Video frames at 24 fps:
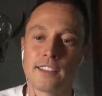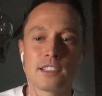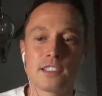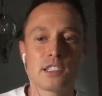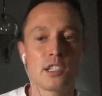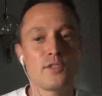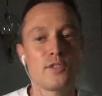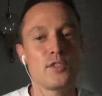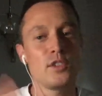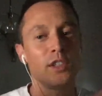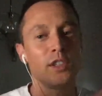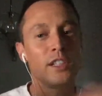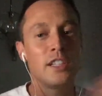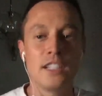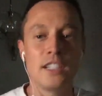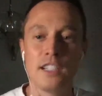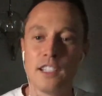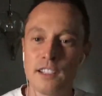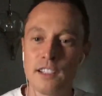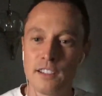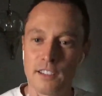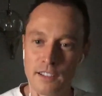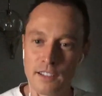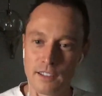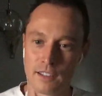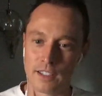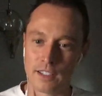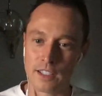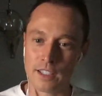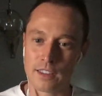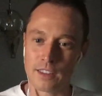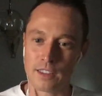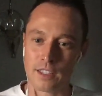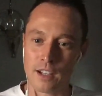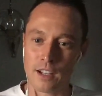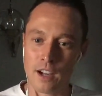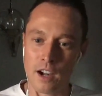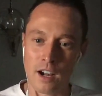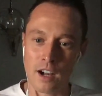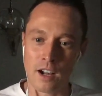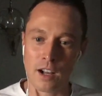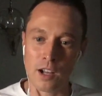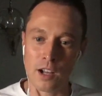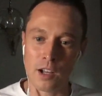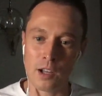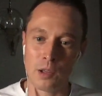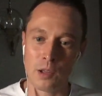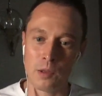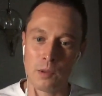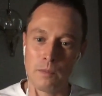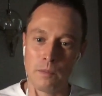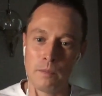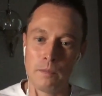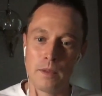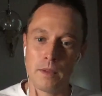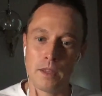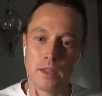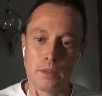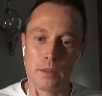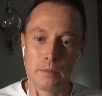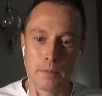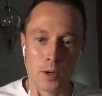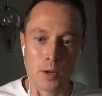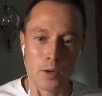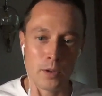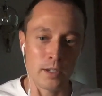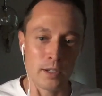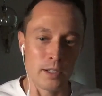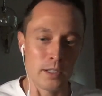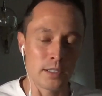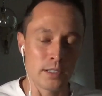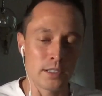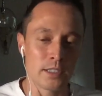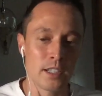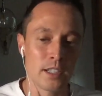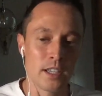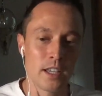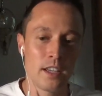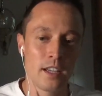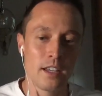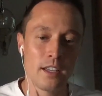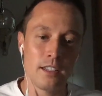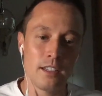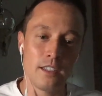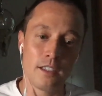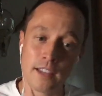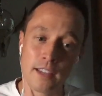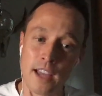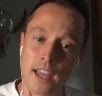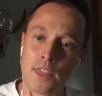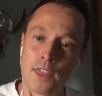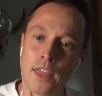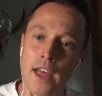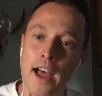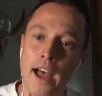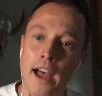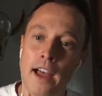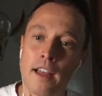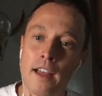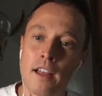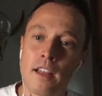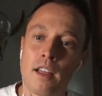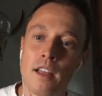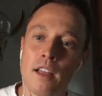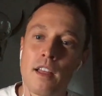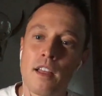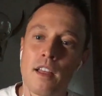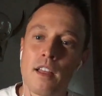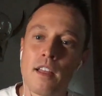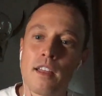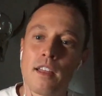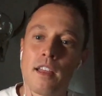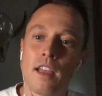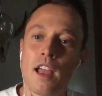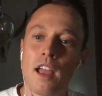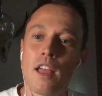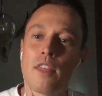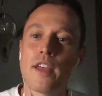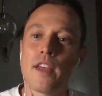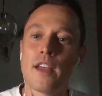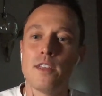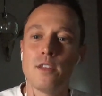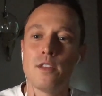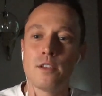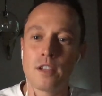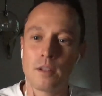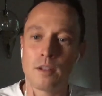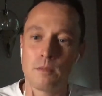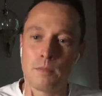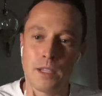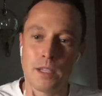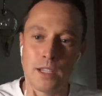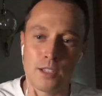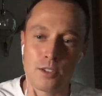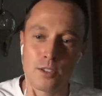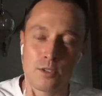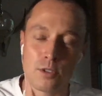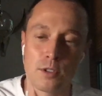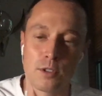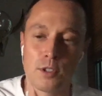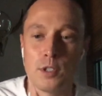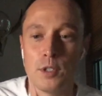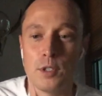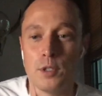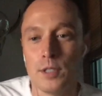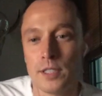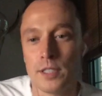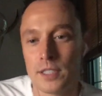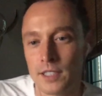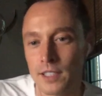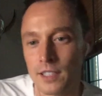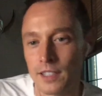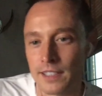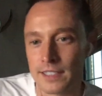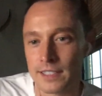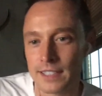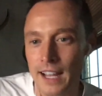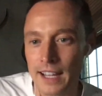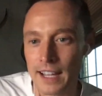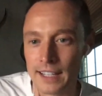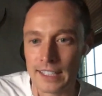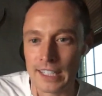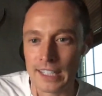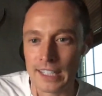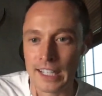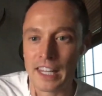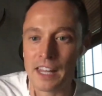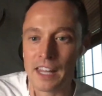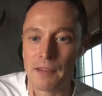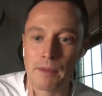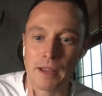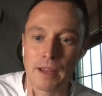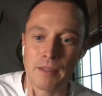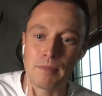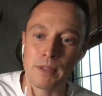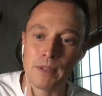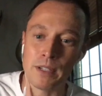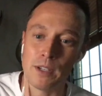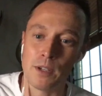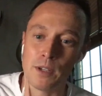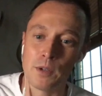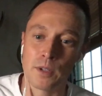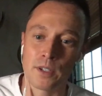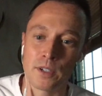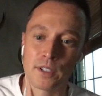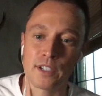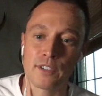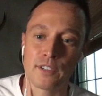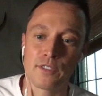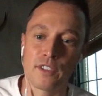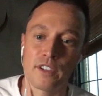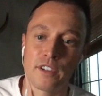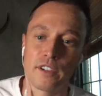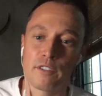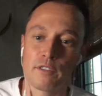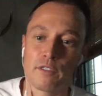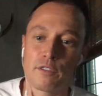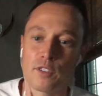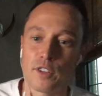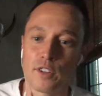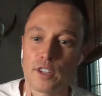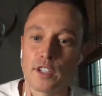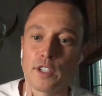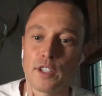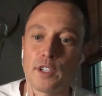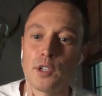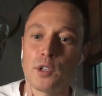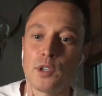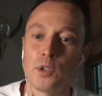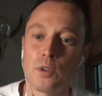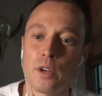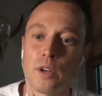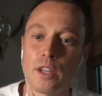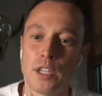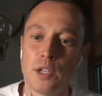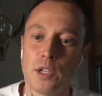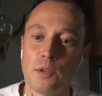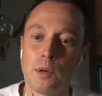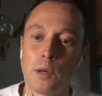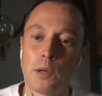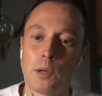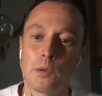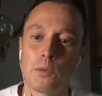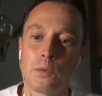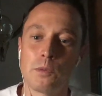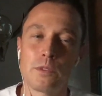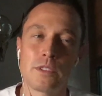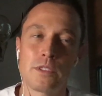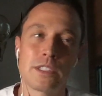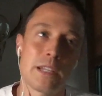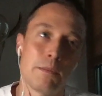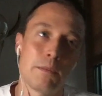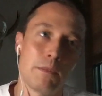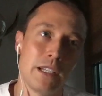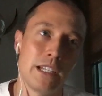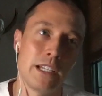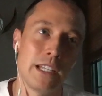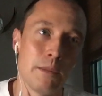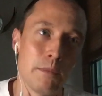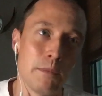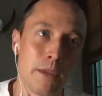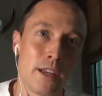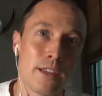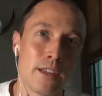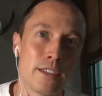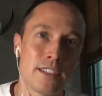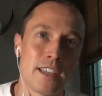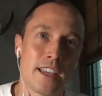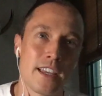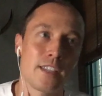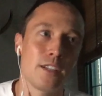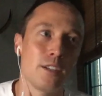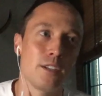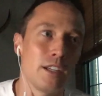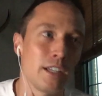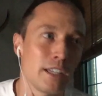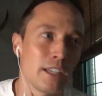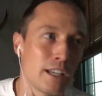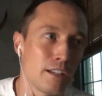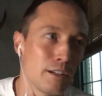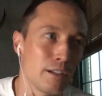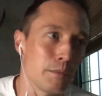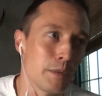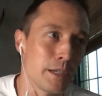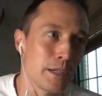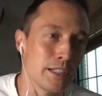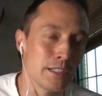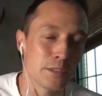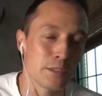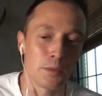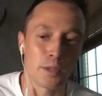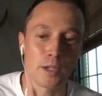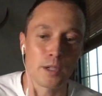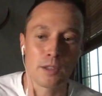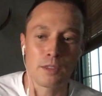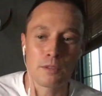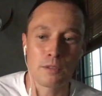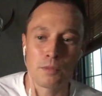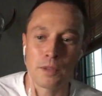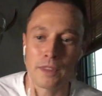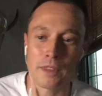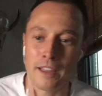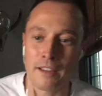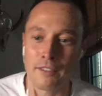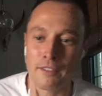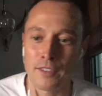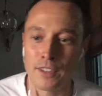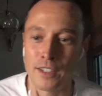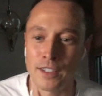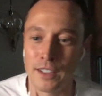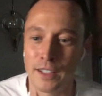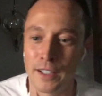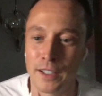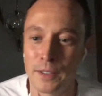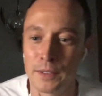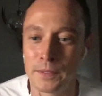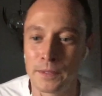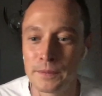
So if you need like the calm and the boners, you'll get that. and then you can be introduced to this idea that might be new or different for you, and you won't send me an email saying you didn't get your money's worth with that video.